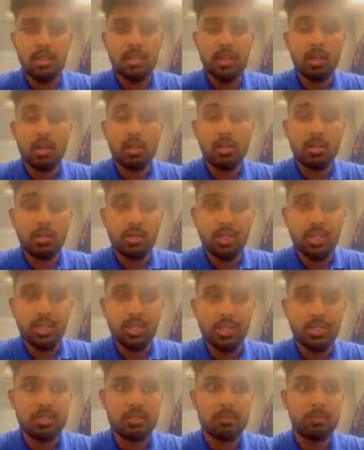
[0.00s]
The
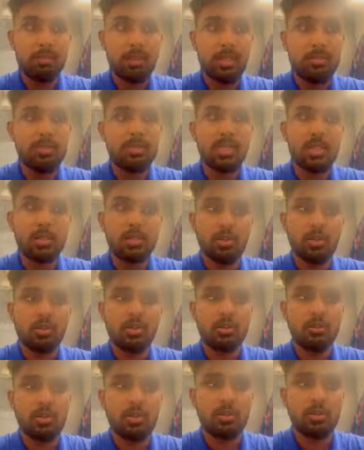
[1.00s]
conclusion is Prim's
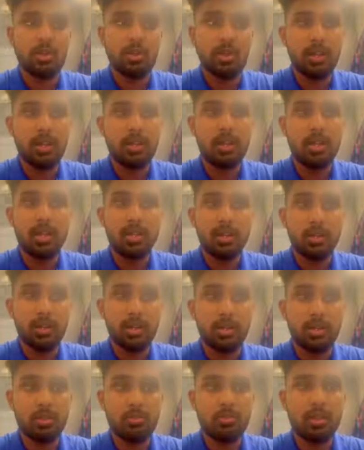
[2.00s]
algorithm is a greedy
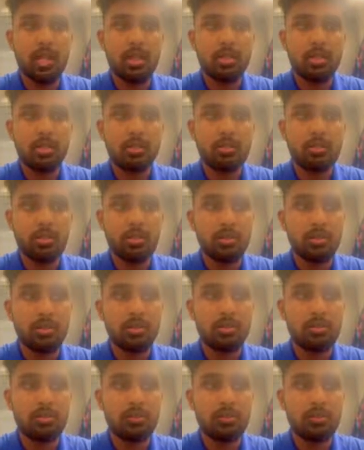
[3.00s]
algorithm that is used